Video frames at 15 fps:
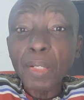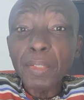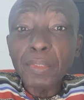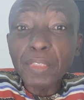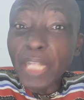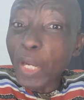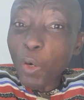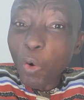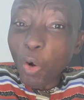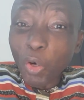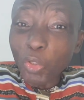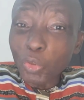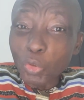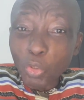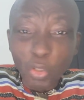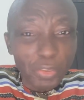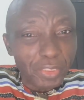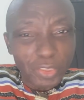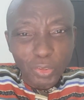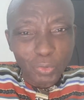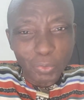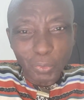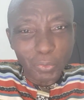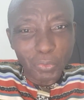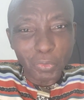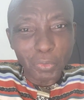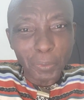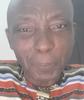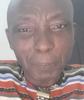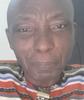They all know this
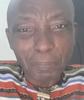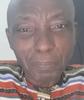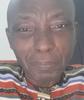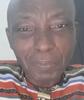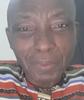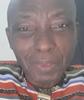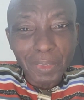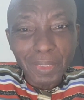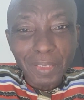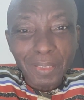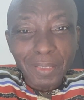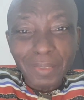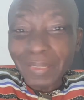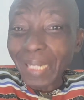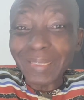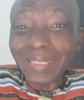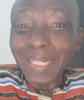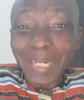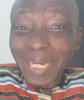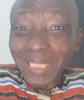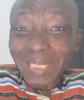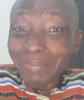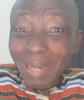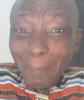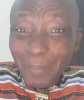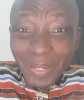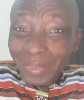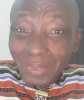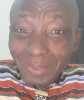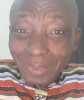truth, that there can never
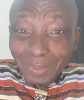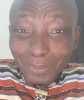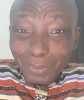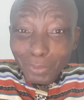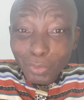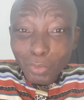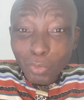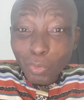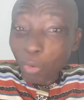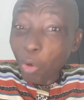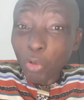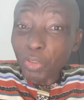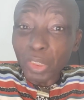be anything called